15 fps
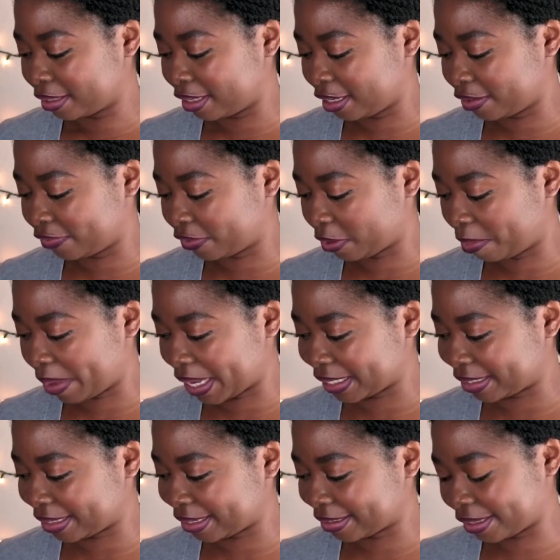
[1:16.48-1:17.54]
give the
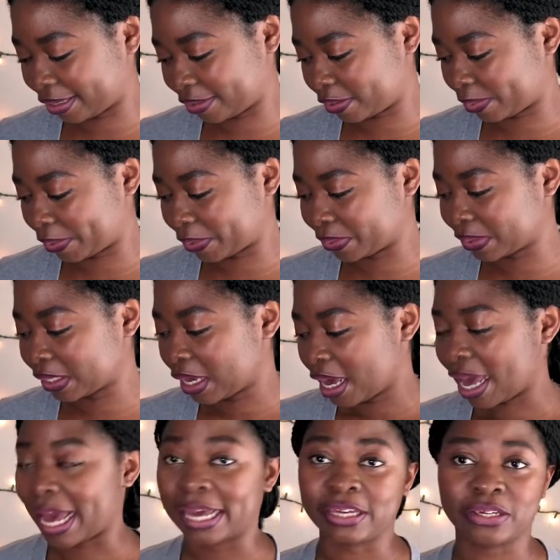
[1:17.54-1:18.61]
basics, I suppose.
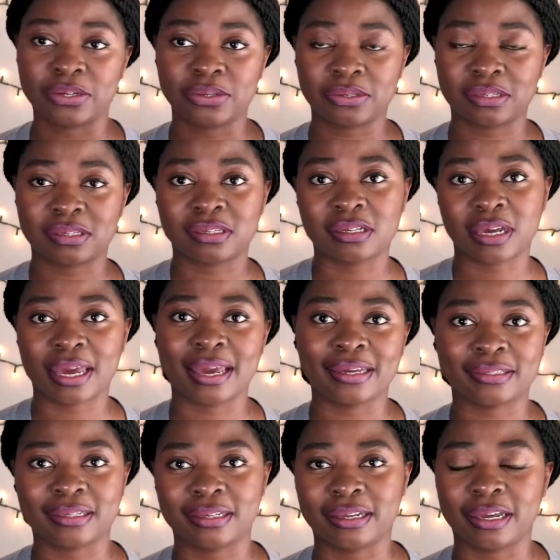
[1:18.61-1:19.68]
I used the
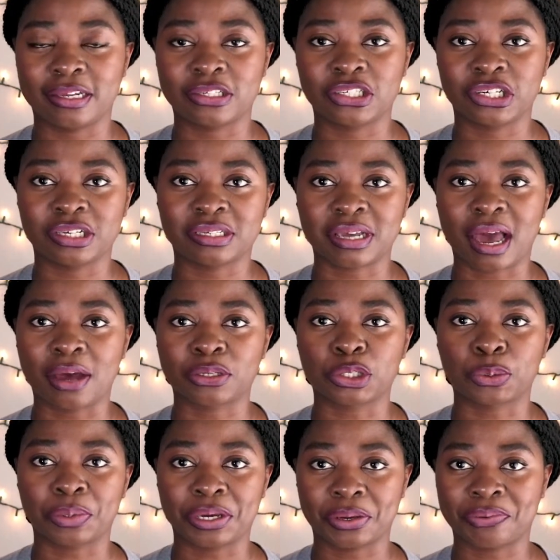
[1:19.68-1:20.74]
18 inches
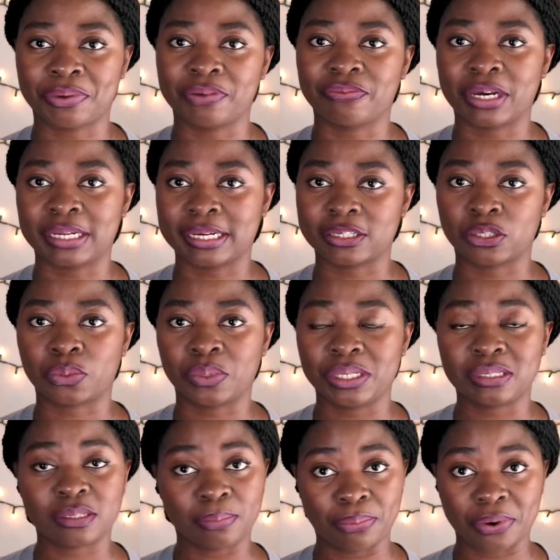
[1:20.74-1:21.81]
Outre Cuevana
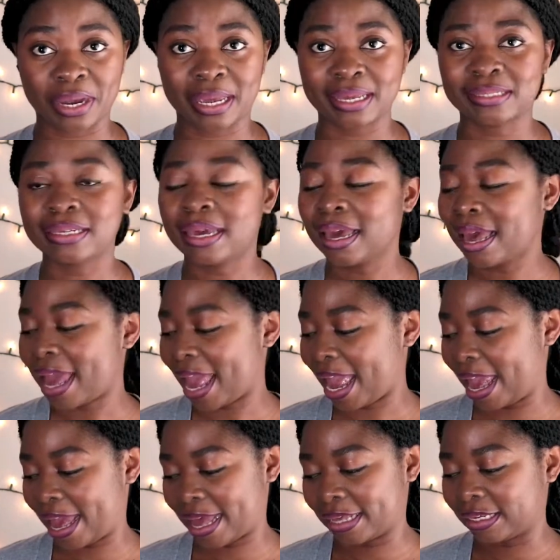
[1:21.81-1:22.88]
twist braid
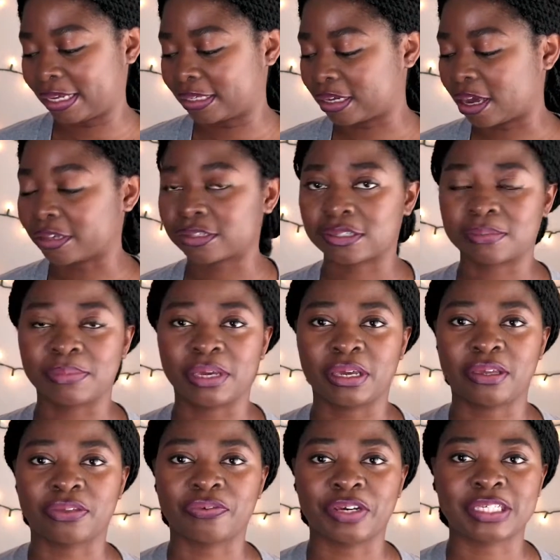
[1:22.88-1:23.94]
and it cost
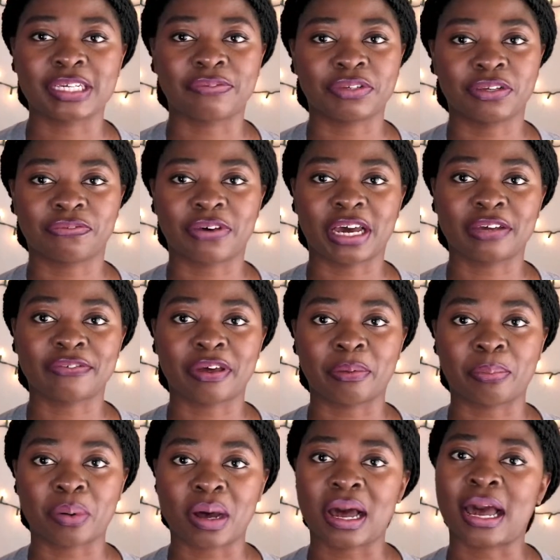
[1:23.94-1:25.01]
me $3.75 a
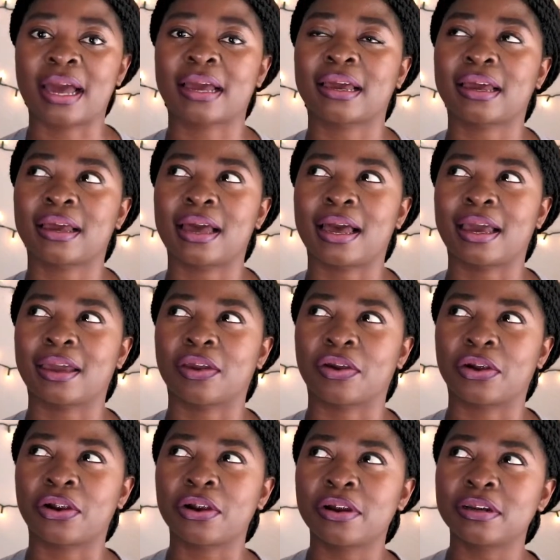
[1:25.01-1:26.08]
pack. I
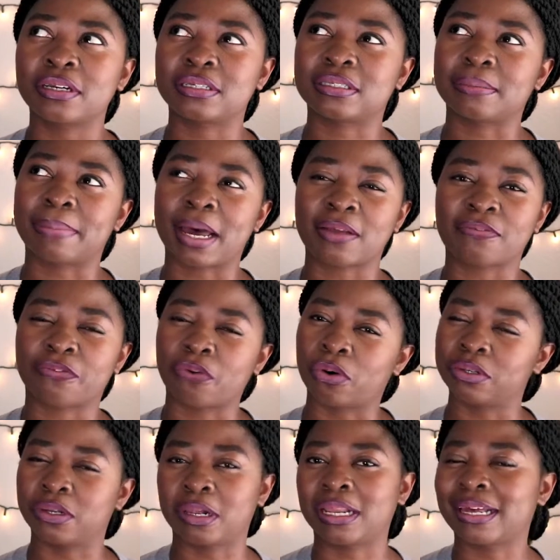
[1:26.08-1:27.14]
heard it's about
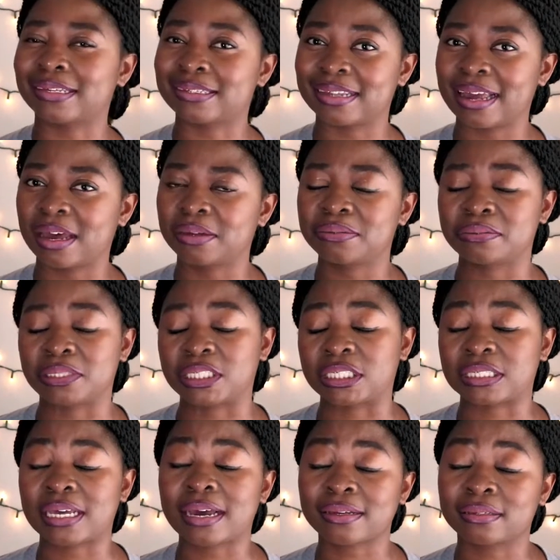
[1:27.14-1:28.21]
$4 now, which
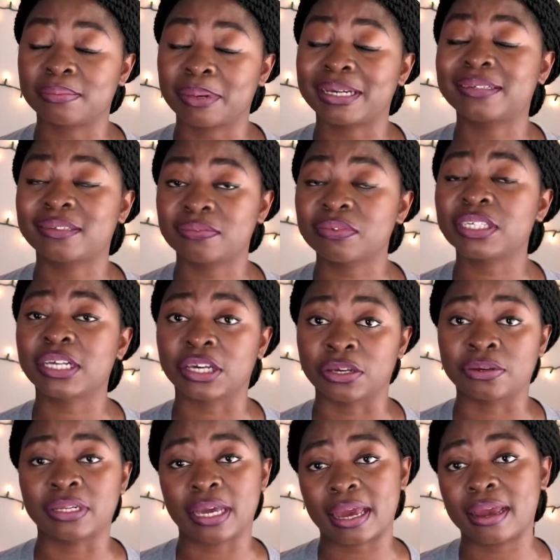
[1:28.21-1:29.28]
sucks, but it's really
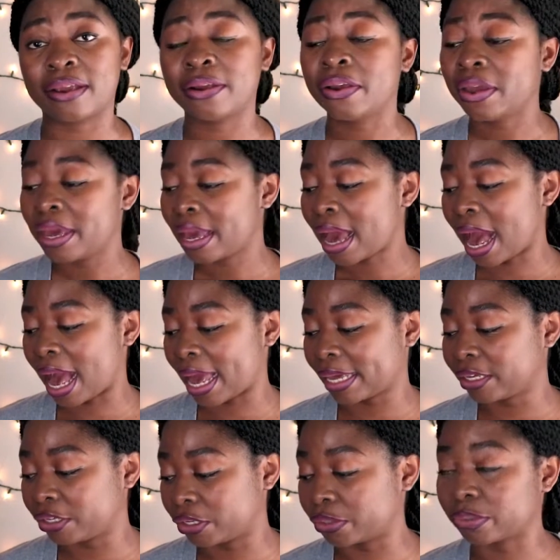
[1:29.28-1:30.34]
good hair. I
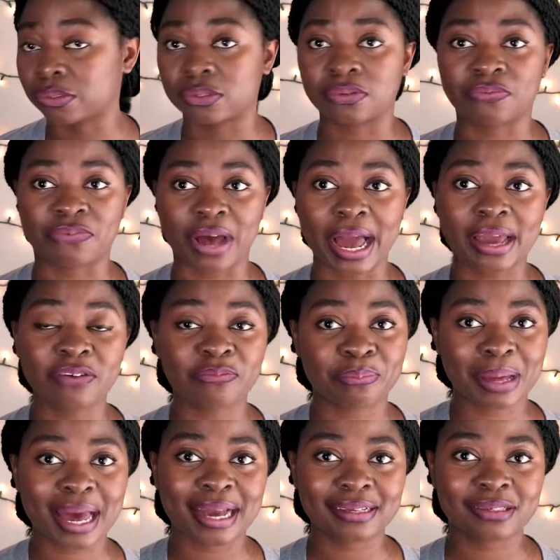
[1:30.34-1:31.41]
used 5
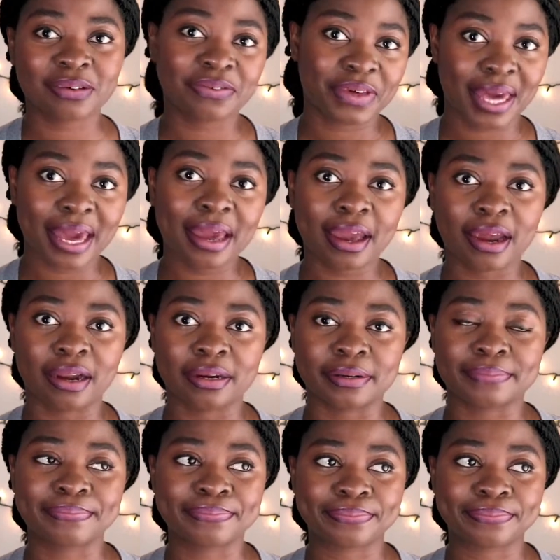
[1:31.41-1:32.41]
packs of hair.